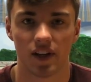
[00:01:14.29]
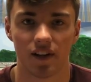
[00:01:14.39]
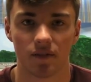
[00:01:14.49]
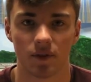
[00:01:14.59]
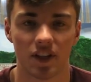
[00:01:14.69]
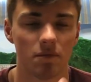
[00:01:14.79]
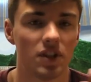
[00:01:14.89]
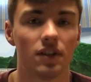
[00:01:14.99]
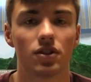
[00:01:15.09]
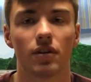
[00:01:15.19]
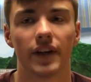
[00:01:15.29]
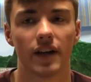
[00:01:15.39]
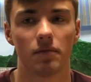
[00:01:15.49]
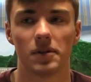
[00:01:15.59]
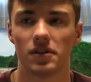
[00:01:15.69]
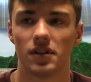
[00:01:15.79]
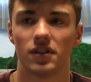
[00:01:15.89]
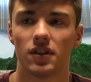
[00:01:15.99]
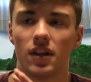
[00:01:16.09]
and with MTH going out of business,